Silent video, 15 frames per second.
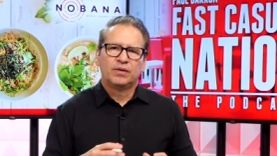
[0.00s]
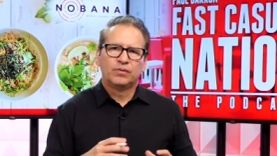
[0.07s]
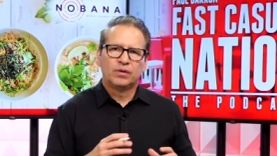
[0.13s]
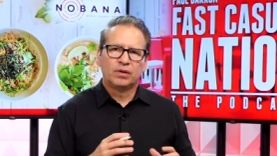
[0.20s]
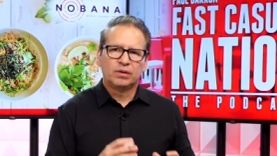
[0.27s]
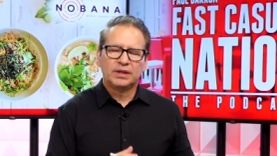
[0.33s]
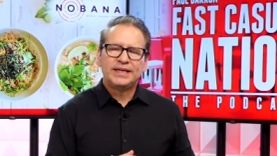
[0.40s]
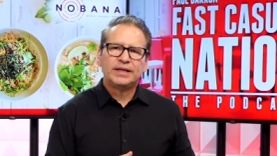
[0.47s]
the
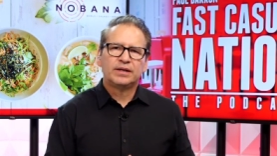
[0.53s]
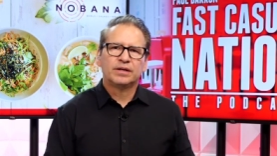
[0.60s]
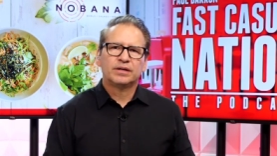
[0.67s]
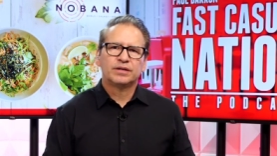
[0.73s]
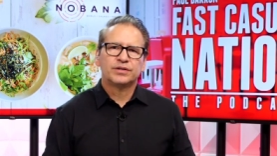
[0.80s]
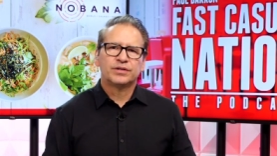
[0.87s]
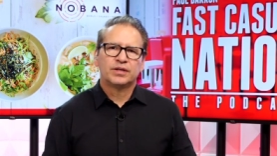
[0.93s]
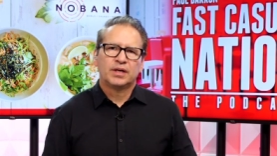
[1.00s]

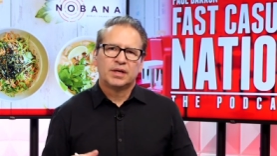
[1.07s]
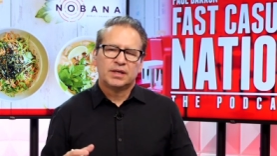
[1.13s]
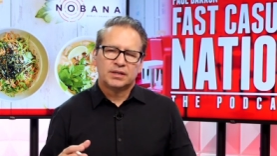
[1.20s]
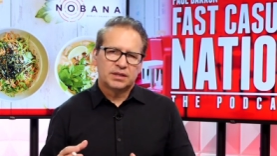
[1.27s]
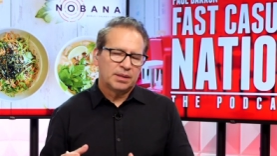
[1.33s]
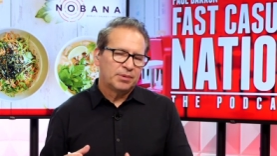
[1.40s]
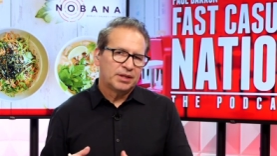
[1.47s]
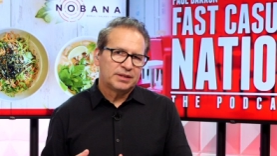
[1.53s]
leaders,
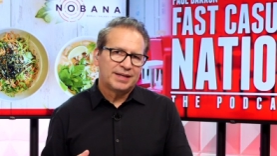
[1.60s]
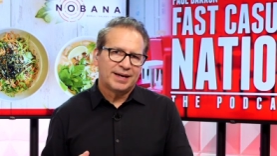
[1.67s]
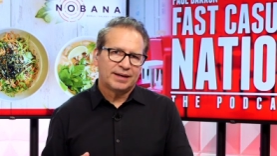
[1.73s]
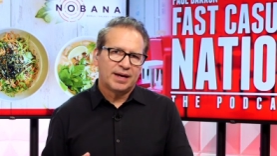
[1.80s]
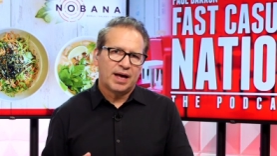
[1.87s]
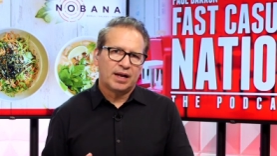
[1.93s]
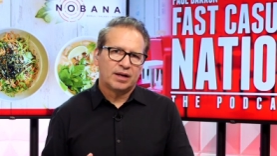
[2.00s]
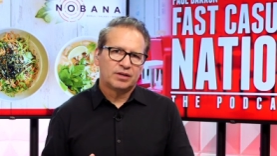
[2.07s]
some of the
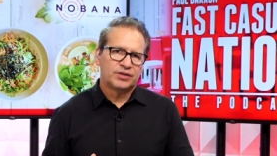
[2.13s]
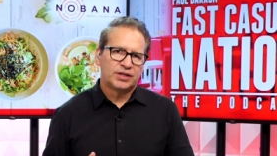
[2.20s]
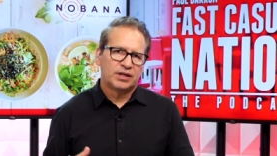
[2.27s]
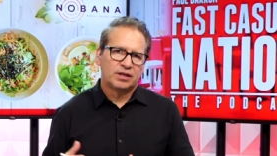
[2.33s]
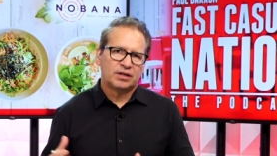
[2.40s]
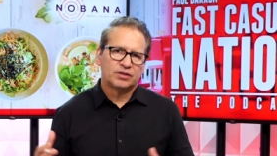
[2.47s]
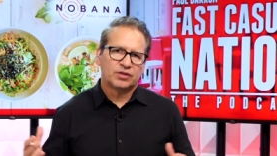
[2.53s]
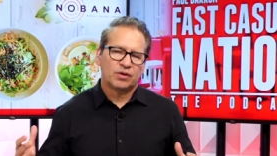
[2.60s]
technology, and
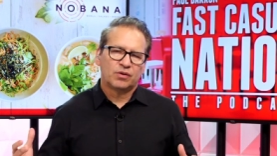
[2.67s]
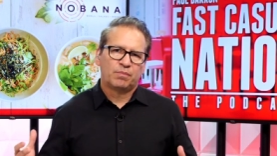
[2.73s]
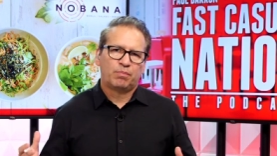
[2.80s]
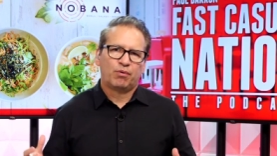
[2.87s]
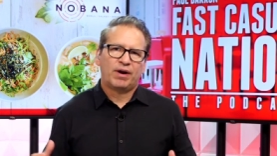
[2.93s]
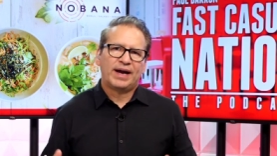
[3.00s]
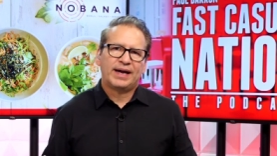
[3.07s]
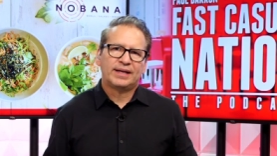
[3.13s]
also the
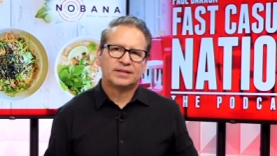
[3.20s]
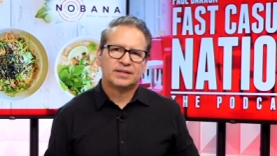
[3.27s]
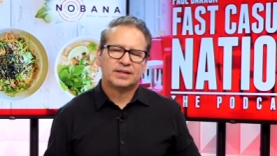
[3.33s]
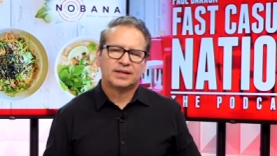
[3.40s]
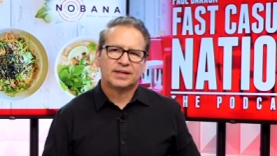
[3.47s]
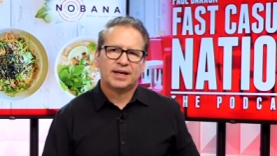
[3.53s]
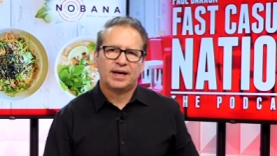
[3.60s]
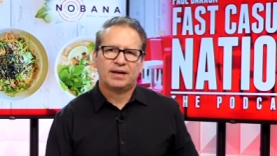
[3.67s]
brands
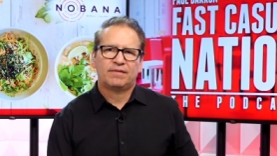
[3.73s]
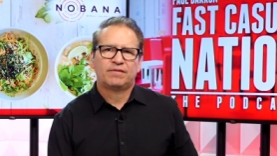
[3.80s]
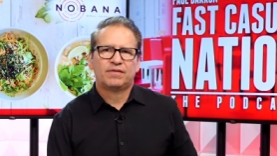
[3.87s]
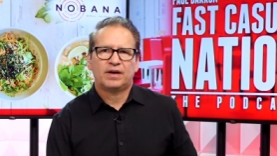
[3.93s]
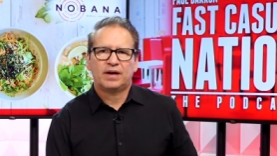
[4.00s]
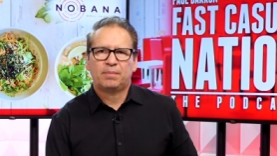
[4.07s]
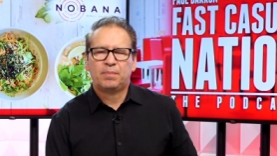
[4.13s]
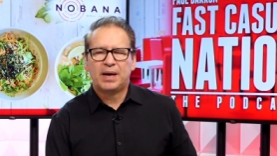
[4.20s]
that kind of
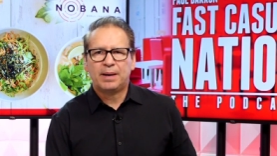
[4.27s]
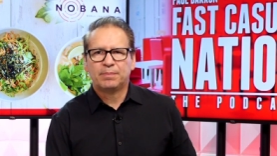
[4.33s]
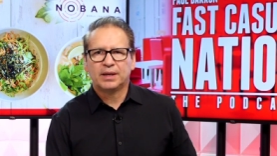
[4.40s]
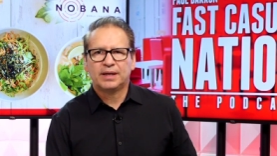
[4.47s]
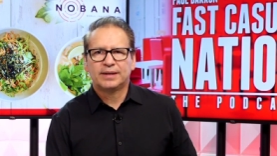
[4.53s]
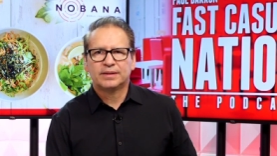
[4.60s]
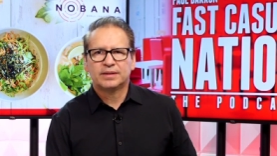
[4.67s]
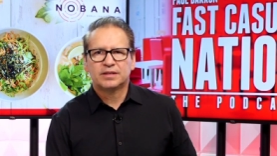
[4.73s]
uh,
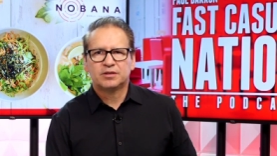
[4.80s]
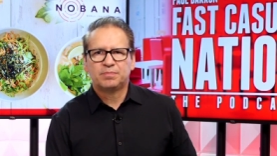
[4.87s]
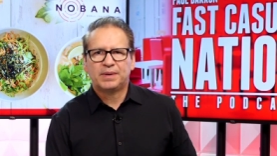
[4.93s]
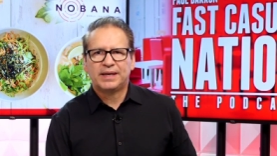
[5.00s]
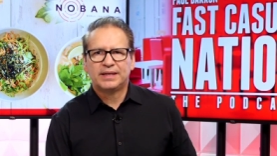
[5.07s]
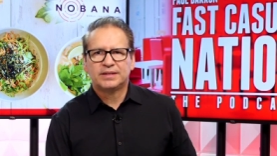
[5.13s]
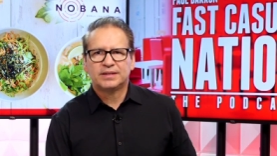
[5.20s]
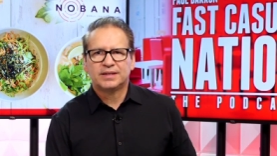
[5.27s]
populate the
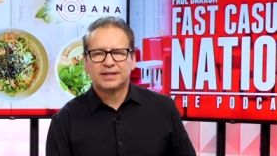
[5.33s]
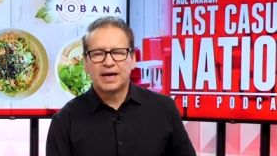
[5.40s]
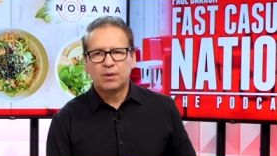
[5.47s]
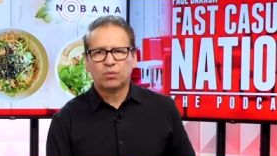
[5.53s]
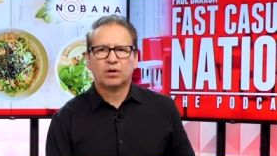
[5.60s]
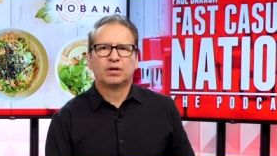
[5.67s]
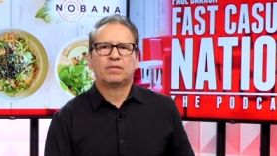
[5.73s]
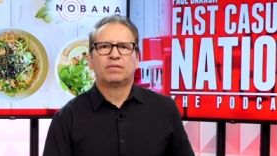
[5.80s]
space. Today,
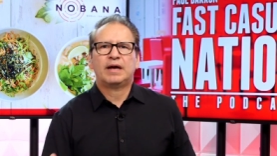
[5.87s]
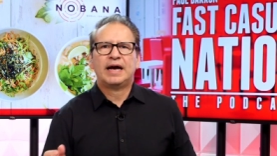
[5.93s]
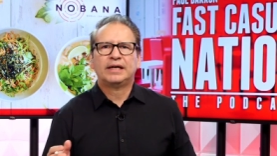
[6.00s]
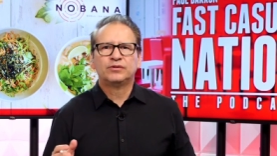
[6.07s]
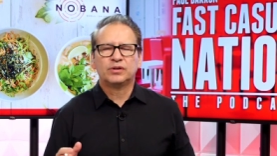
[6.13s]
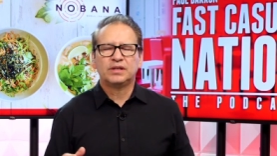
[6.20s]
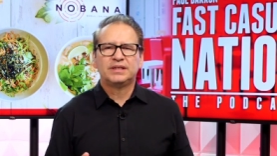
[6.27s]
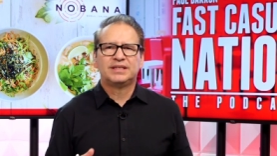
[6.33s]
we're gonna
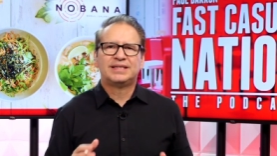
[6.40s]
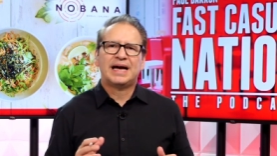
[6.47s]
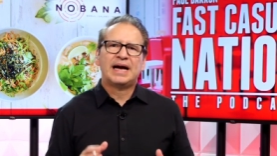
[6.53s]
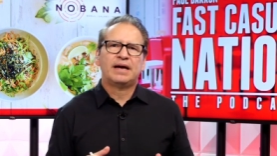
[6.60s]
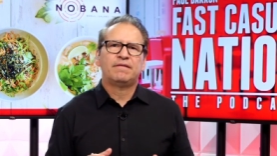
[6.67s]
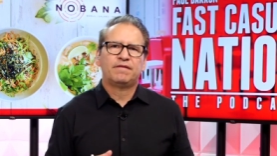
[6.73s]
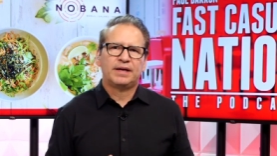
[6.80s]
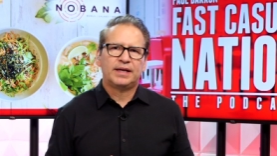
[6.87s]
actually
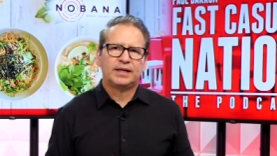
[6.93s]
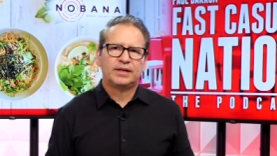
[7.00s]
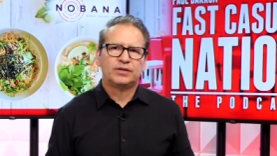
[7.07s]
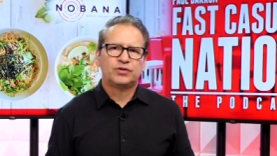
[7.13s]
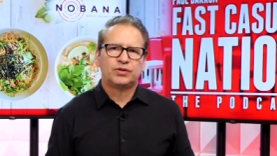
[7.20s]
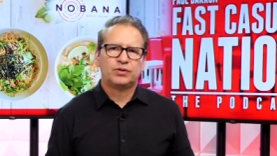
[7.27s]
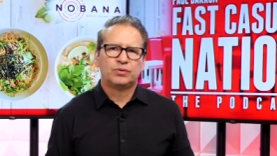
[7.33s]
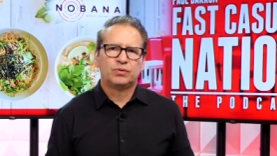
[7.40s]
dive
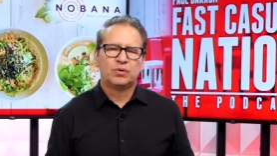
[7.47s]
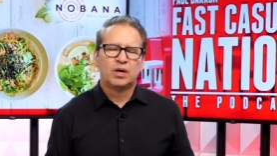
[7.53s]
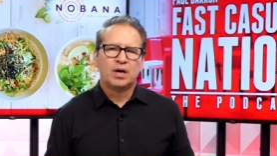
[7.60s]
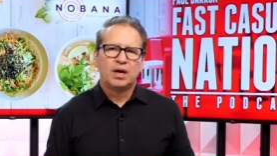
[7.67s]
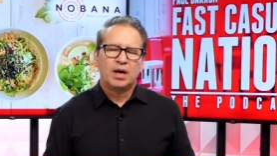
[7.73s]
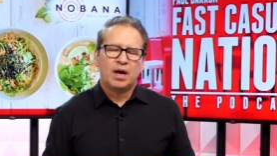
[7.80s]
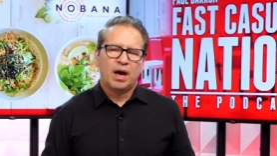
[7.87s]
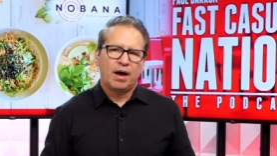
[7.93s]
into
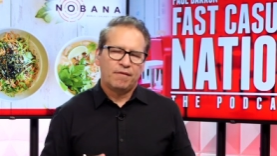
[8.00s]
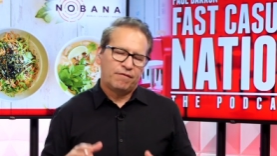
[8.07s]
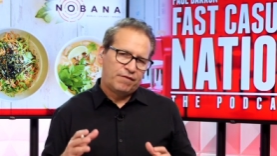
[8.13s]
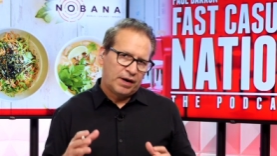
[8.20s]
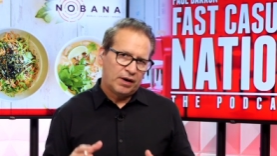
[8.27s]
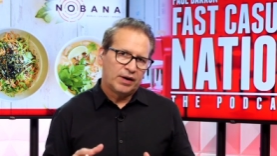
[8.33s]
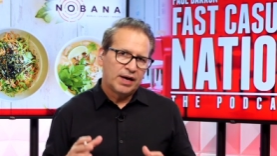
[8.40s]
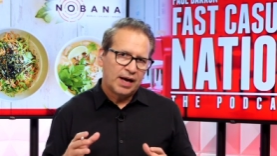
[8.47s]
a
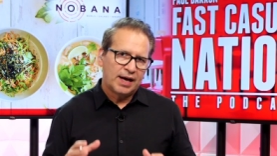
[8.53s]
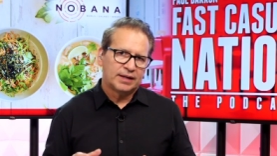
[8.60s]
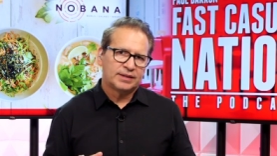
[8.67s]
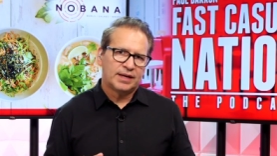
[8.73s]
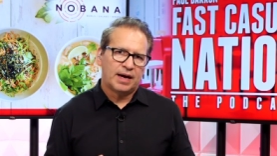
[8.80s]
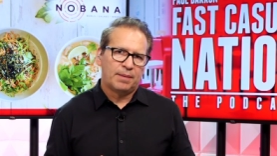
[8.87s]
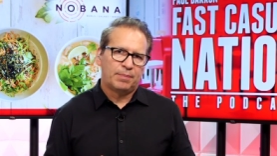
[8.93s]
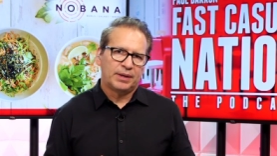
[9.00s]
very hot
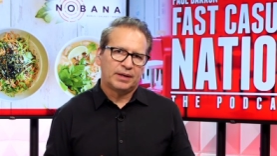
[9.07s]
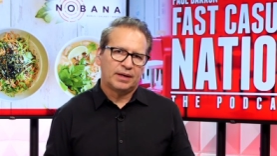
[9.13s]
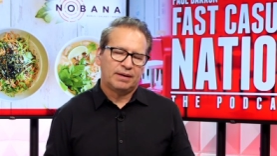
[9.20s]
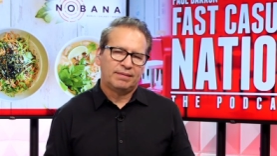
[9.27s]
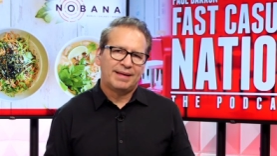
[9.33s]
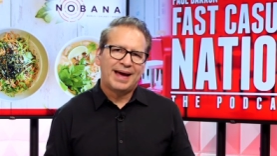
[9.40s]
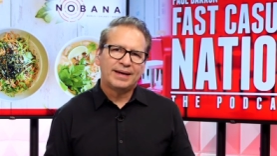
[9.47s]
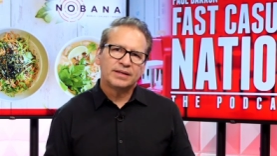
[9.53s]
topic,
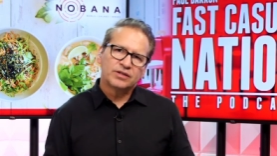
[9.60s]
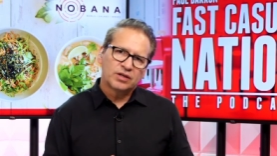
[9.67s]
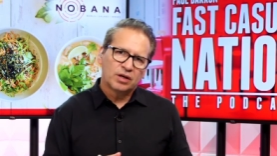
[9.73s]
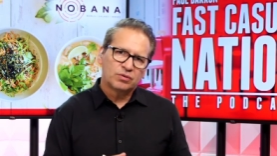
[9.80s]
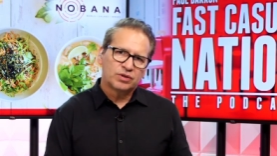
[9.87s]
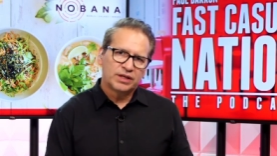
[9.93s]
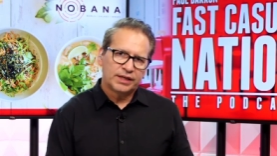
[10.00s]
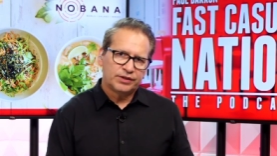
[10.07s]
and that is
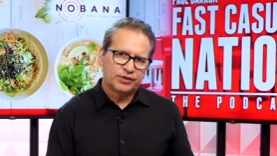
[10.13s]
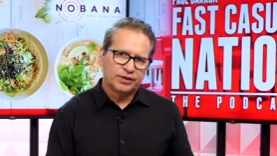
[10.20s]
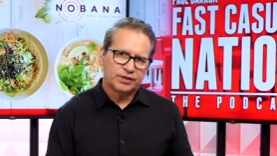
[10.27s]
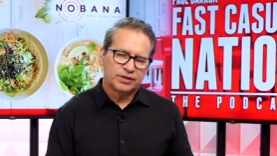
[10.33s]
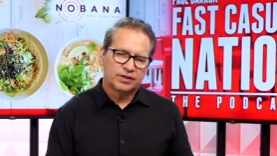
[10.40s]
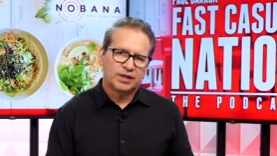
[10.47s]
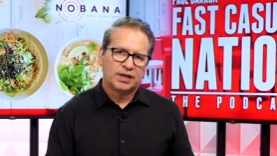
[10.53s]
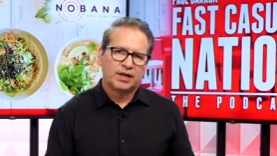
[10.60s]
ghost
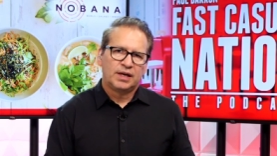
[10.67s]
kitchens.